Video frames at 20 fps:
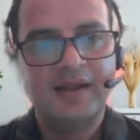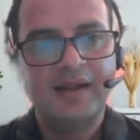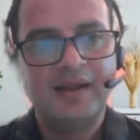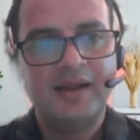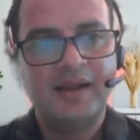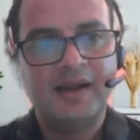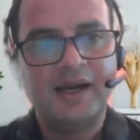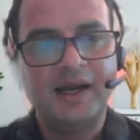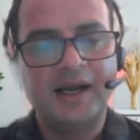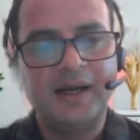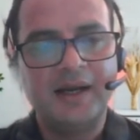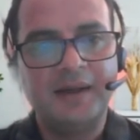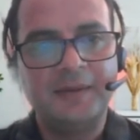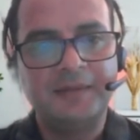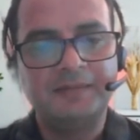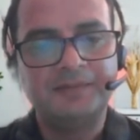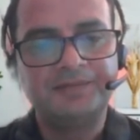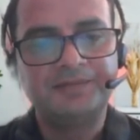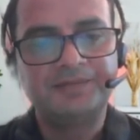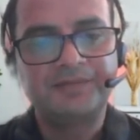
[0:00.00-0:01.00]

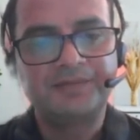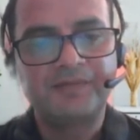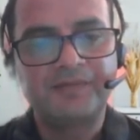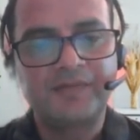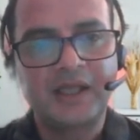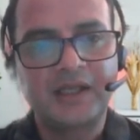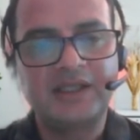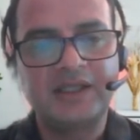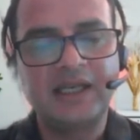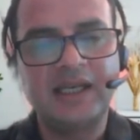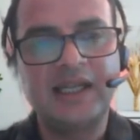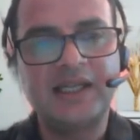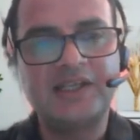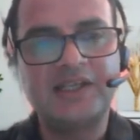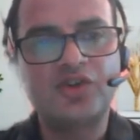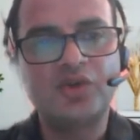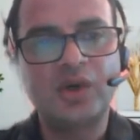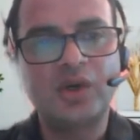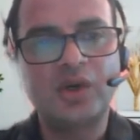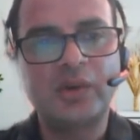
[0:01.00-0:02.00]
Shita, let's
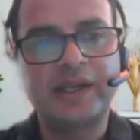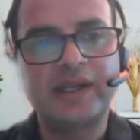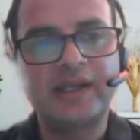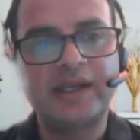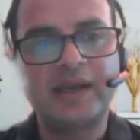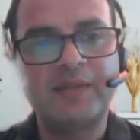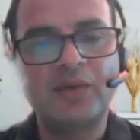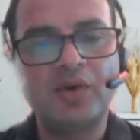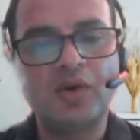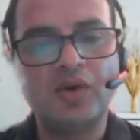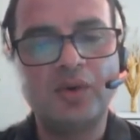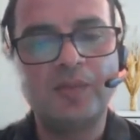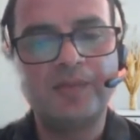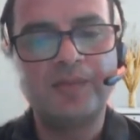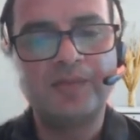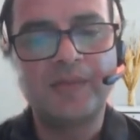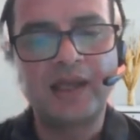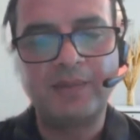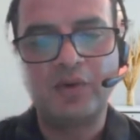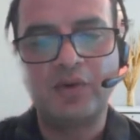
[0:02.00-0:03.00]
do a quick demo.
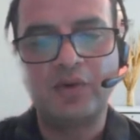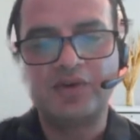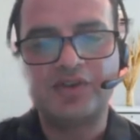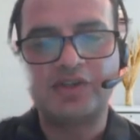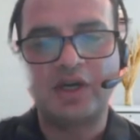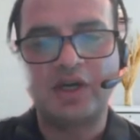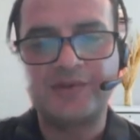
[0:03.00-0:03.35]
I'm going to stop